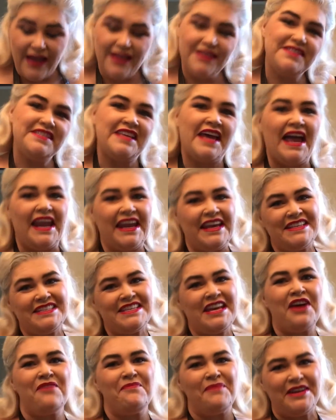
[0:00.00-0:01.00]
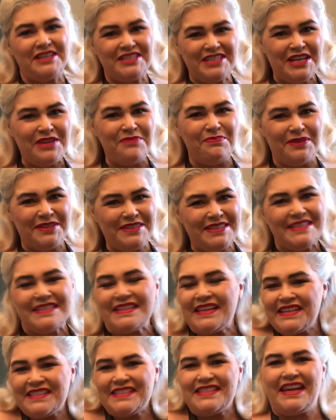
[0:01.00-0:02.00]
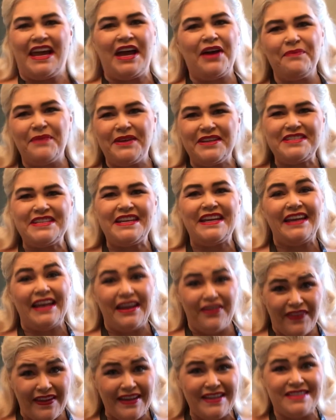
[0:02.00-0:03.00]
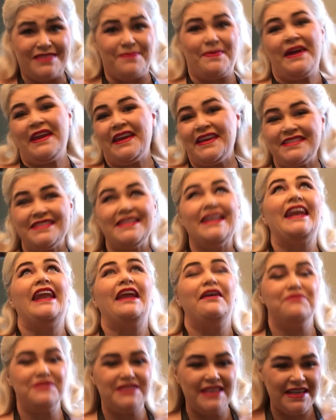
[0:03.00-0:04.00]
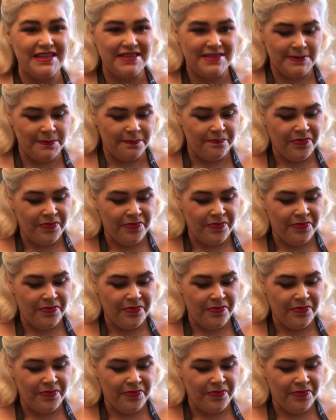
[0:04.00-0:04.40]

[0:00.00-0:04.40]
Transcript: tell us how much he misses us and how much he thinks about us and loves us?